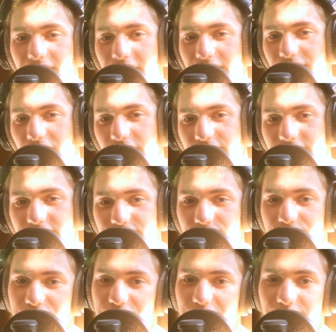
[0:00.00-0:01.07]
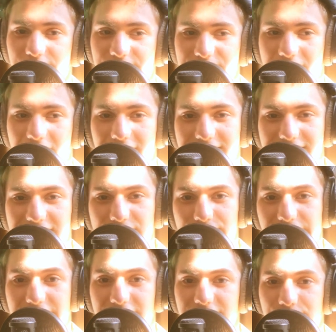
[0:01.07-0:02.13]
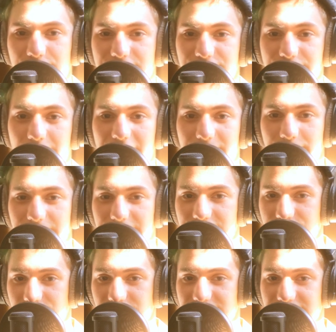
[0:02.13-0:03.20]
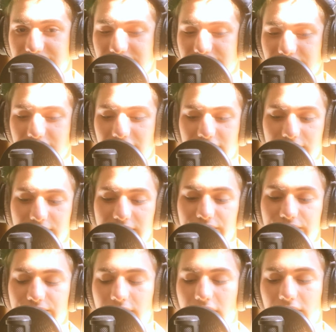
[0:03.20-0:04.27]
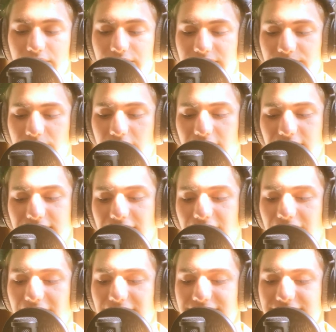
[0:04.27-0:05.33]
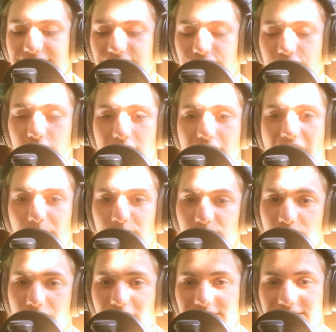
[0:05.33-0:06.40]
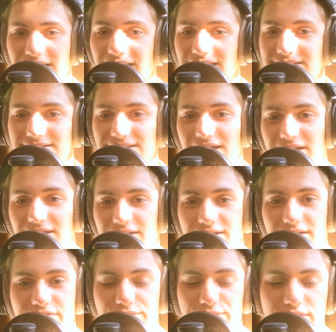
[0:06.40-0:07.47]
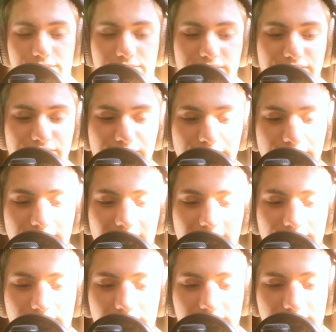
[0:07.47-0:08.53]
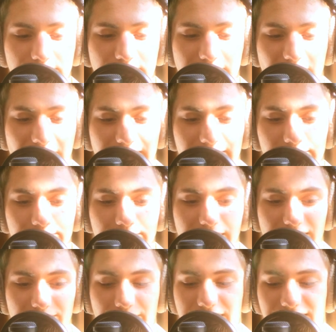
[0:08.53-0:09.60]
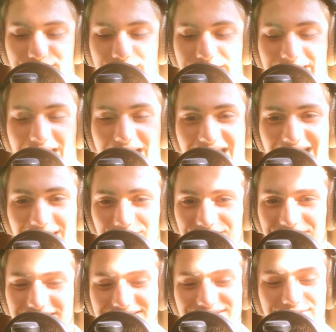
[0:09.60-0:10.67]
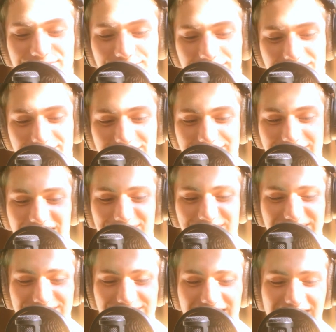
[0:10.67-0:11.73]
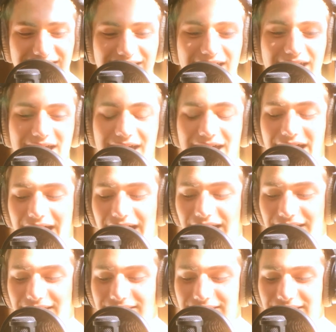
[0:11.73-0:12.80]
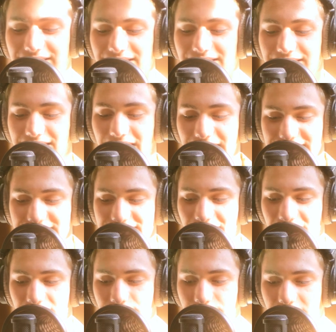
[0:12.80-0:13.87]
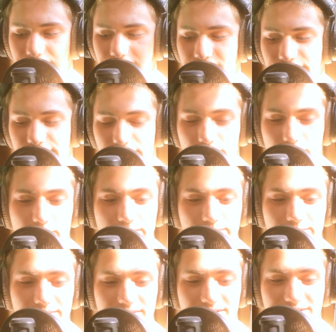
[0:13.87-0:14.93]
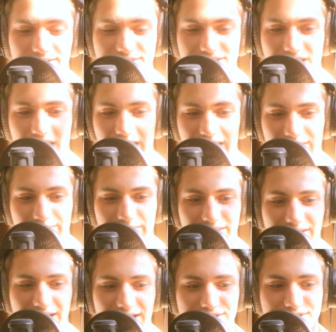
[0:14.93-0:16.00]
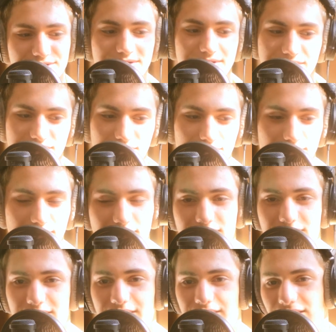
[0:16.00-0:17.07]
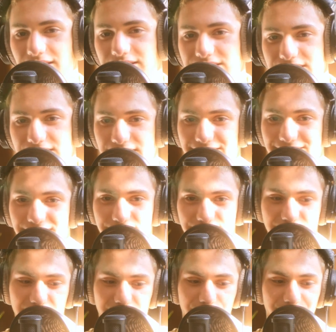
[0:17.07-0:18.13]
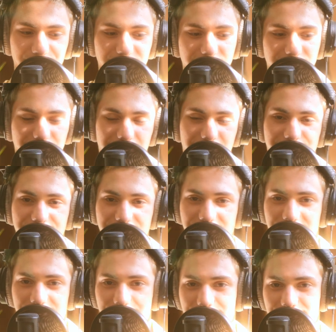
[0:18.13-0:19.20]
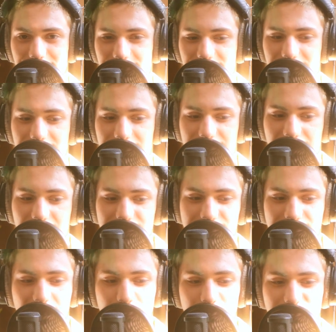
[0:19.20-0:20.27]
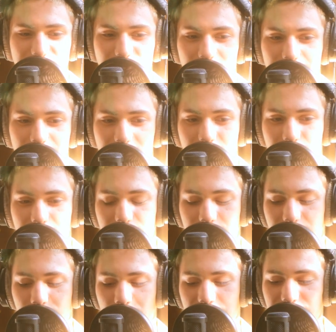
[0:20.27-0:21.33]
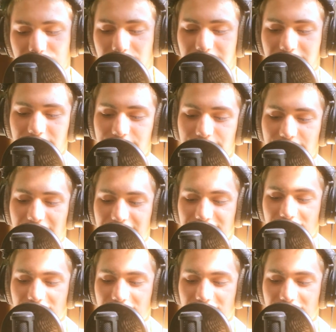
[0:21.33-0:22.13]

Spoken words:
I'd love it if you share this content with anyone who might be interested. You can follow the podcast if you're on Apple Podcasts. Give me a review, that really would help and make me happy. So if you want to make me happy, do that. And next time, I don't even know what we're going to talk about, actually. So let's just leave that open and I'll see you in the next episode. You can watch my van